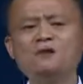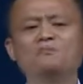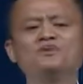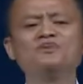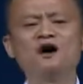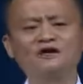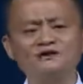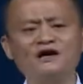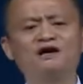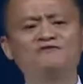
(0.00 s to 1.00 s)
but
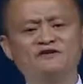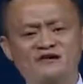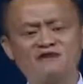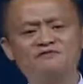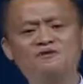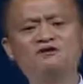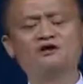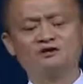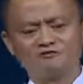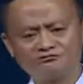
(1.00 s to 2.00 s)
not every government
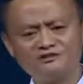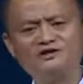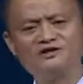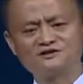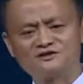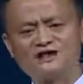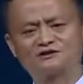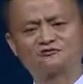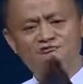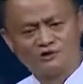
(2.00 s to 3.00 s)
really set
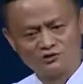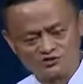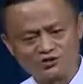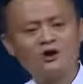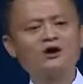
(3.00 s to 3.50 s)
the rules.